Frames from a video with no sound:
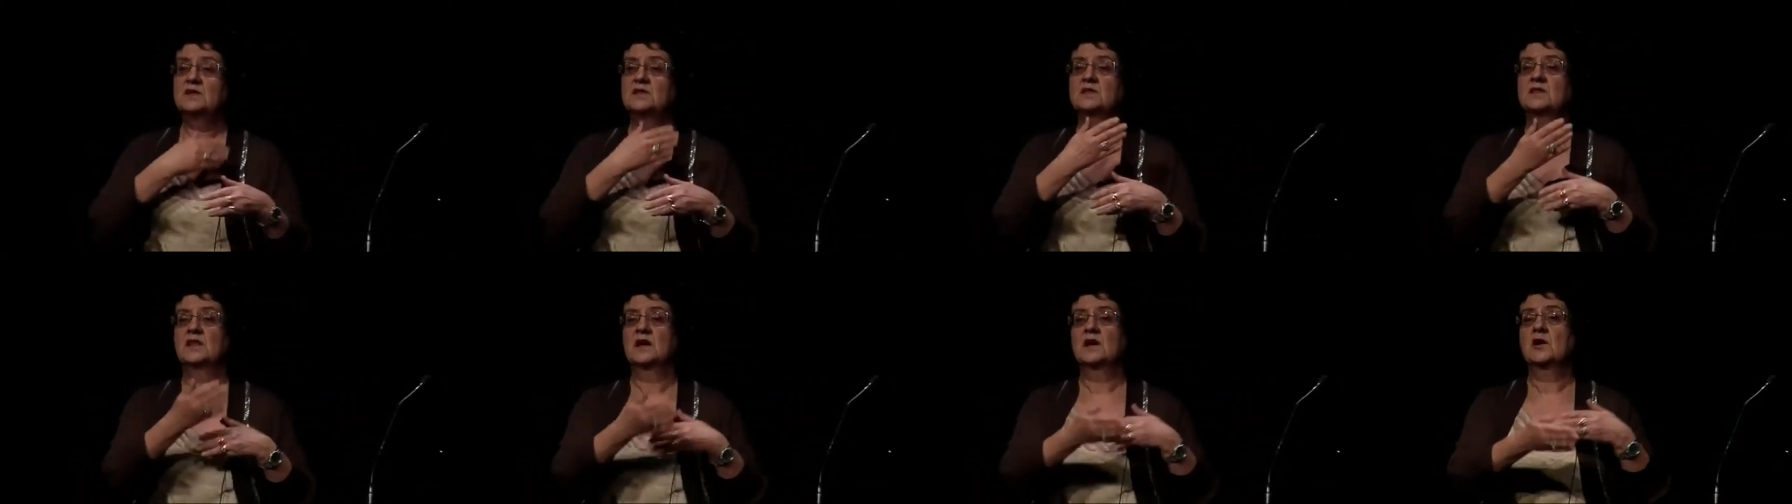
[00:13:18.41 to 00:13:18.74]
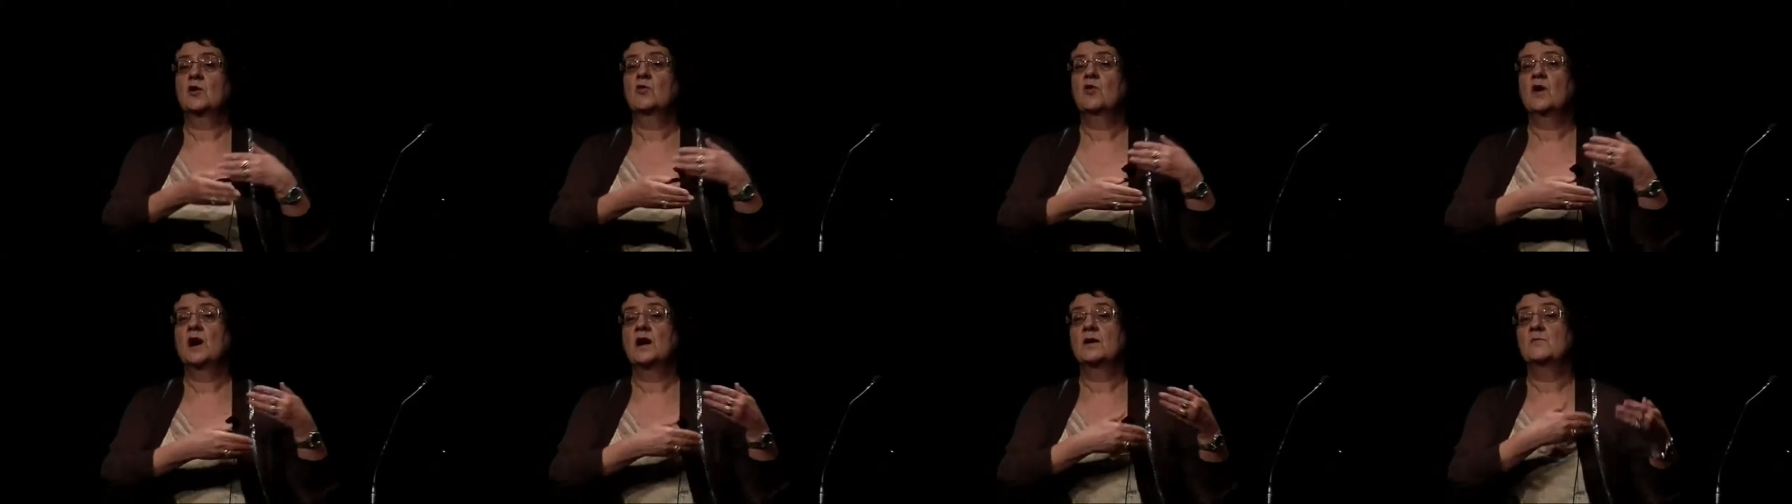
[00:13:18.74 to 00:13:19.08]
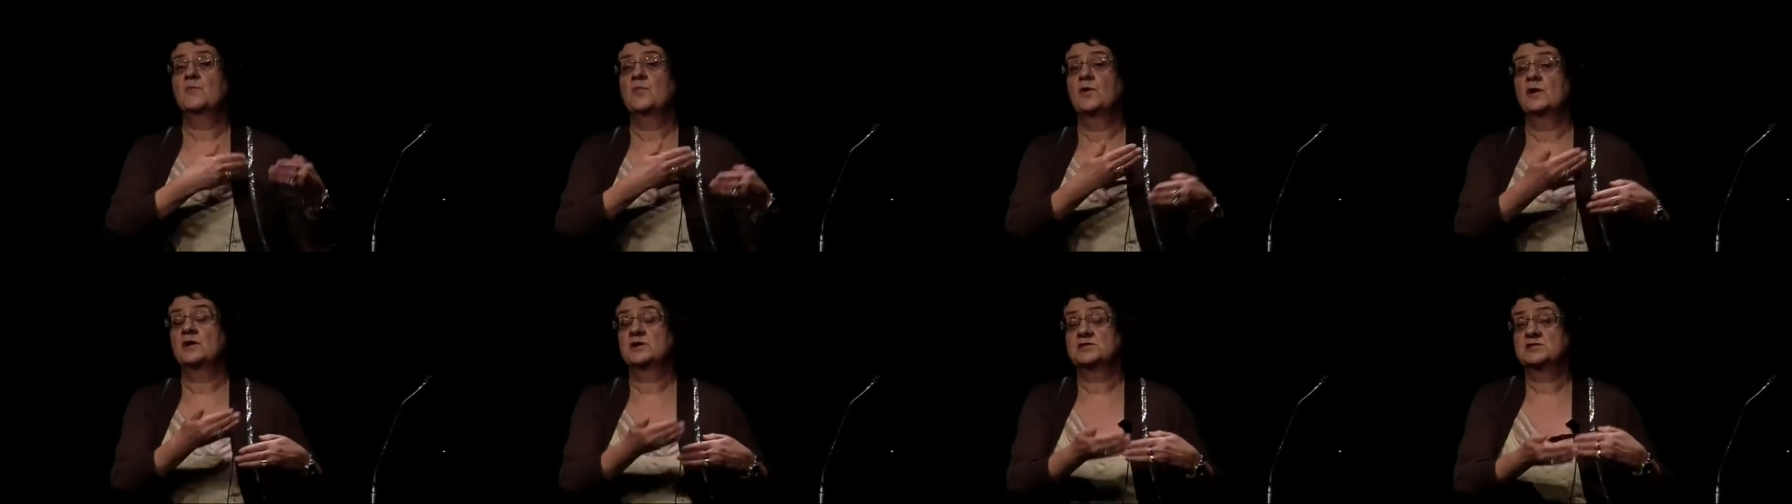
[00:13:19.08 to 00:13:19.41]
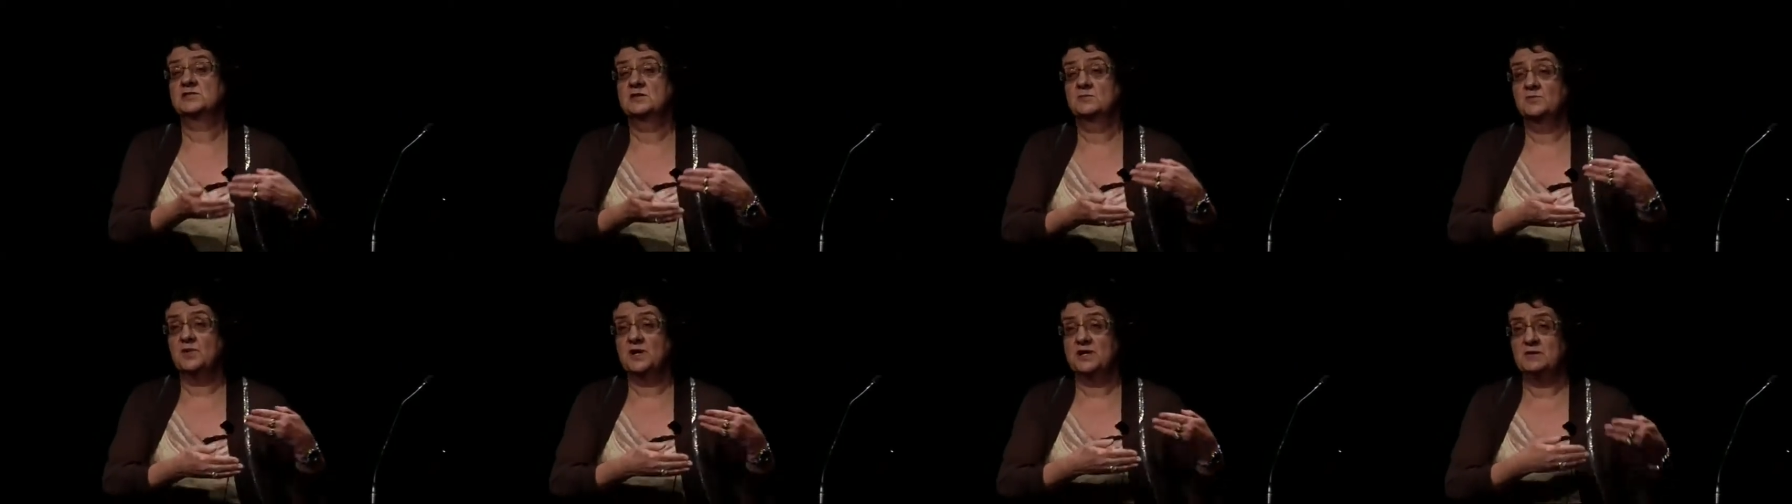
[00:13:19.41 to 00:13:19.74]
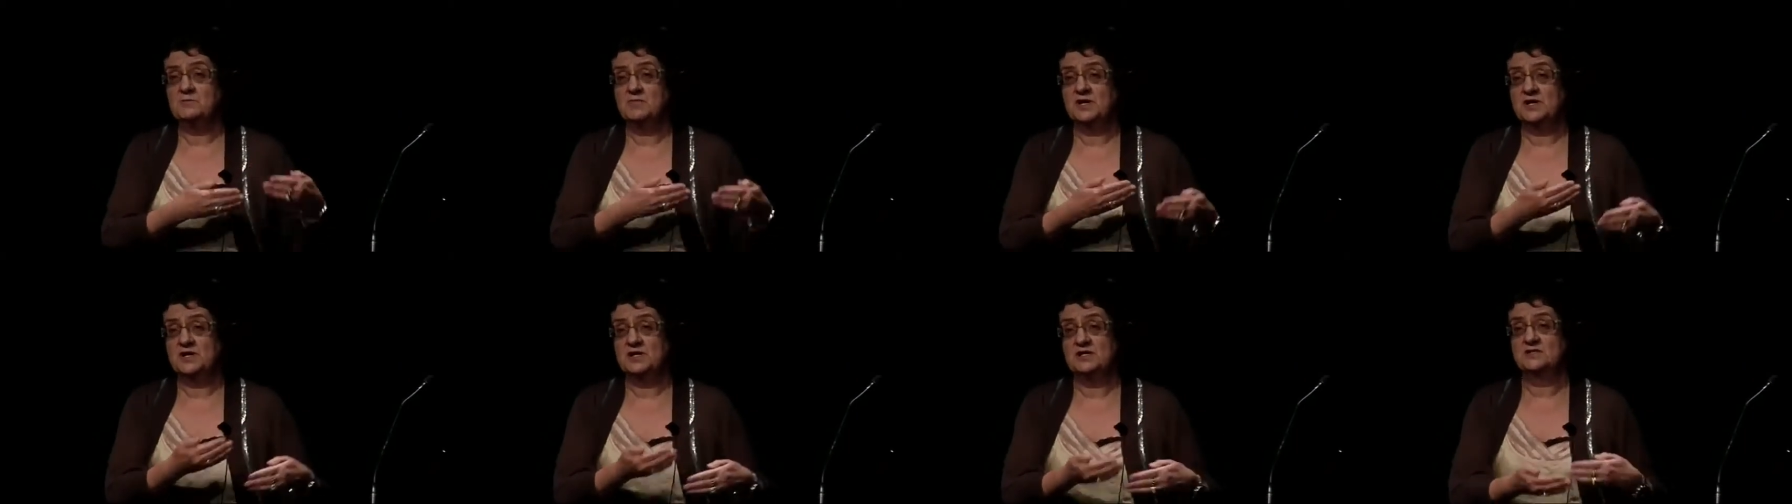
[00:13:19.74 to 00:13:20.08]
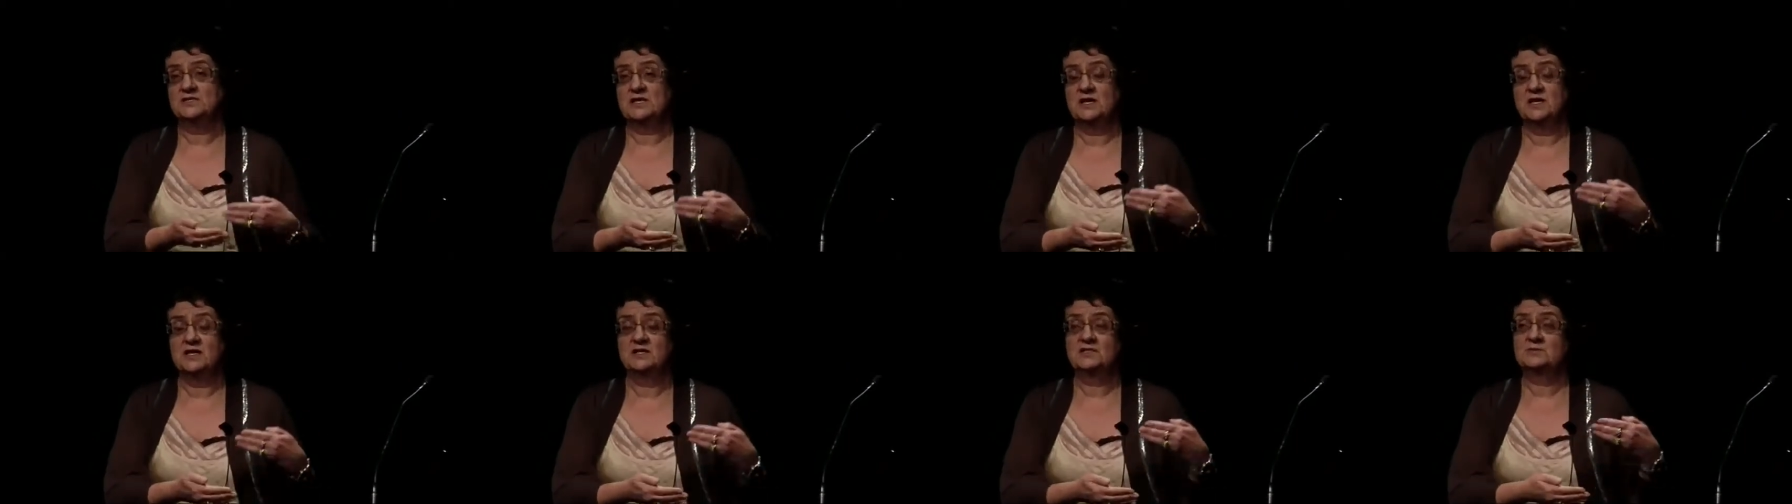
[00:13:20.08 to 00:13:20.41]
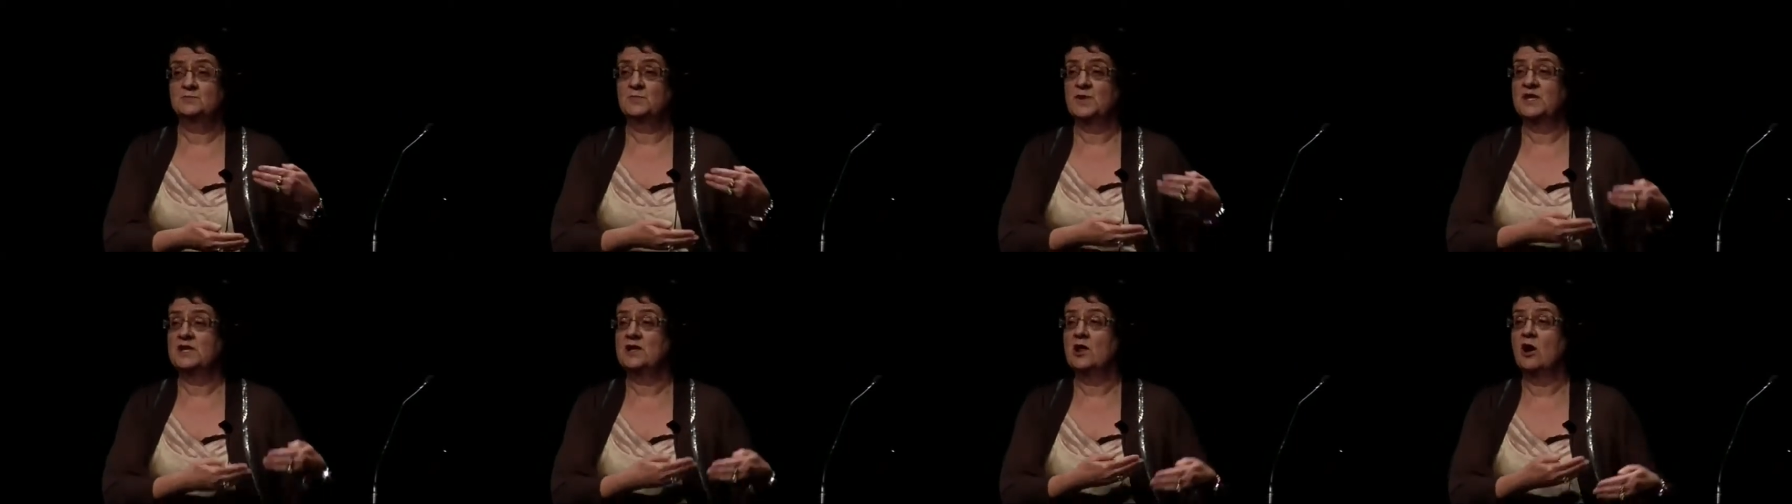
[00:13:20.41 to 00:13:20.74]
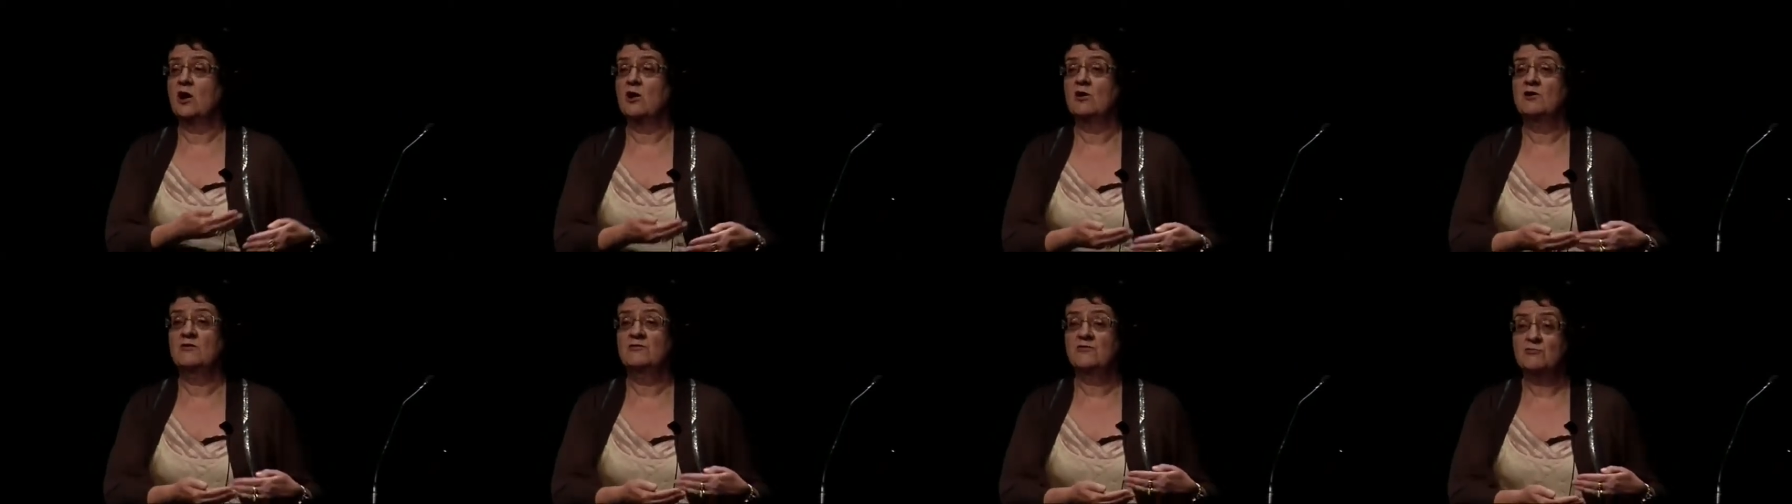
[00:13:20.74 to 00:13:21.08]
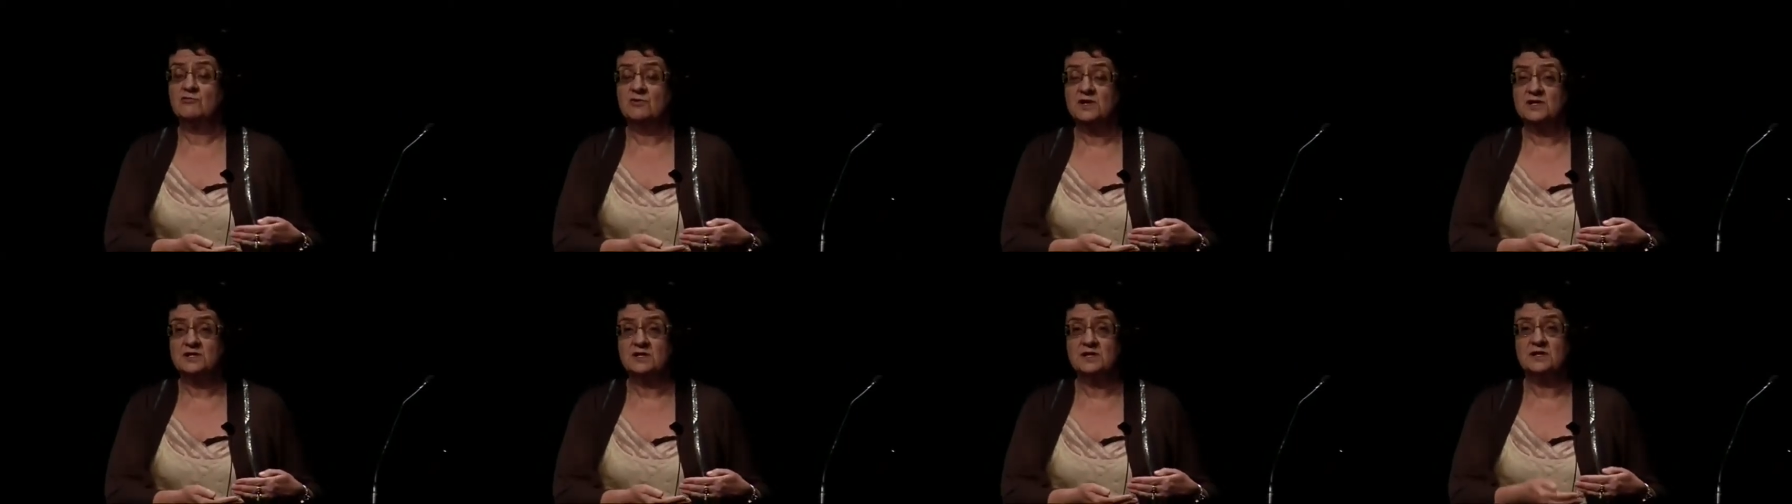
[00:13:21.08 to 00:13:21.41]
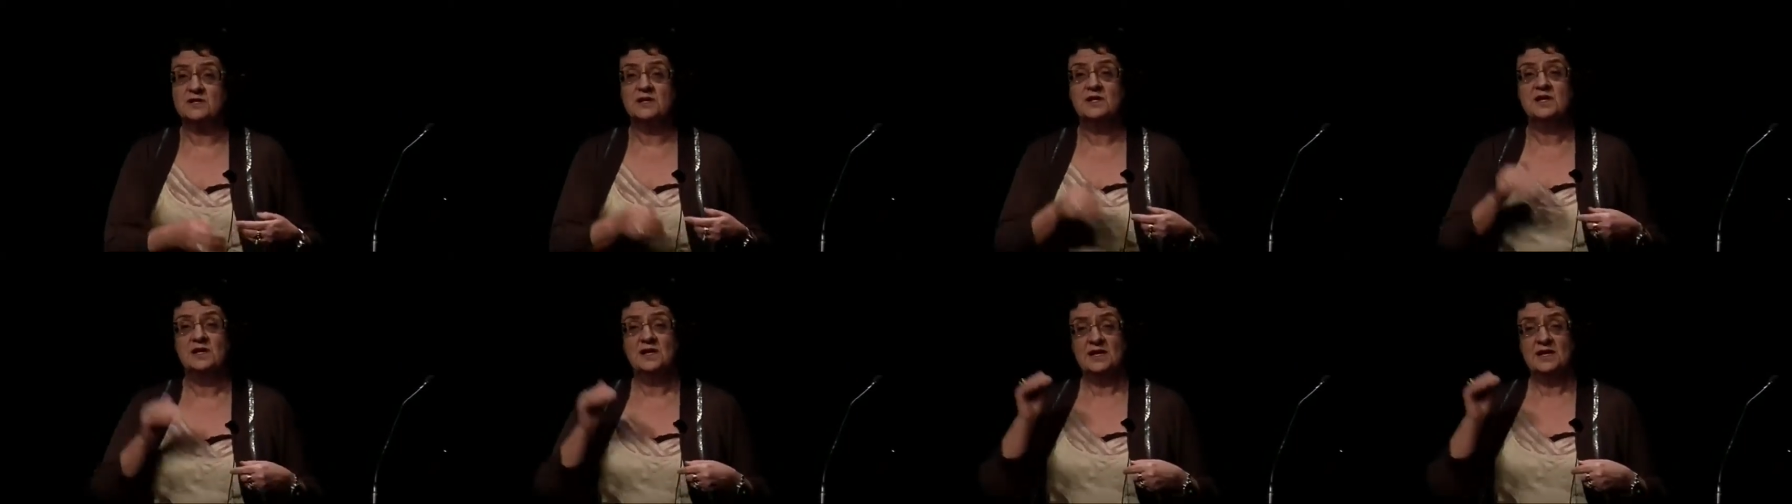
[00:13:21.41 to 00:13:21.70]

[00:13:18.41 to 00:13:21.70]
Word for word: that quite possibly be, has, has been overwritten